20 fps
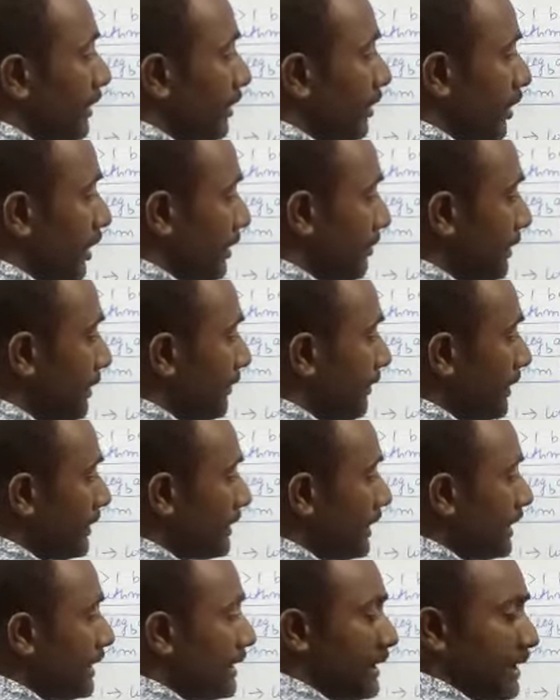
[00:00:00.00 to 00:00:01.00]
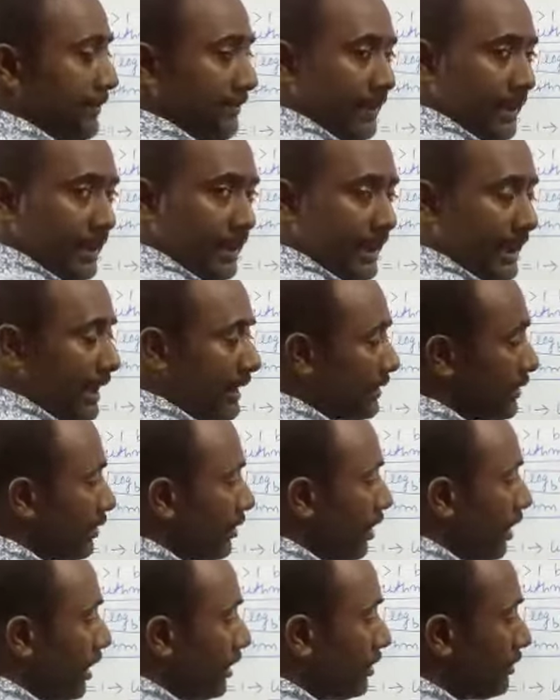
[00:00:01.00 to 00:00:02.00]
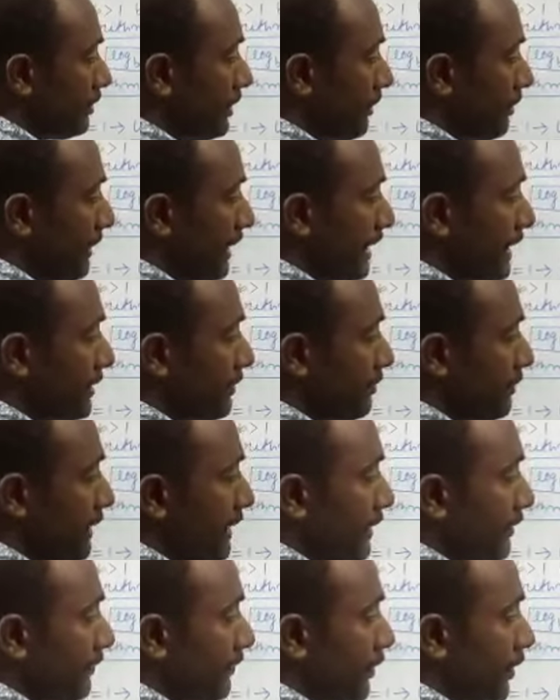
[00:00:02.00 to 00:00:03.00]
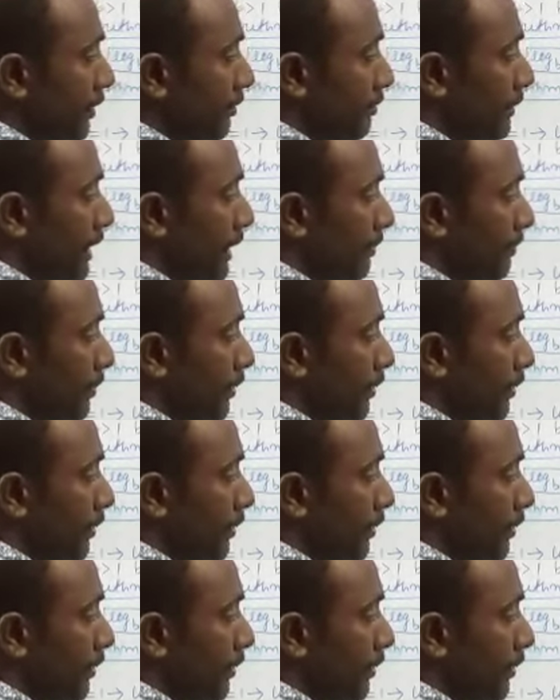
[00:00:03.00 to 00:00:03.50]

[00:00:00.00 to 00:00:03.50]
logarithmic function is defined as log to the base b from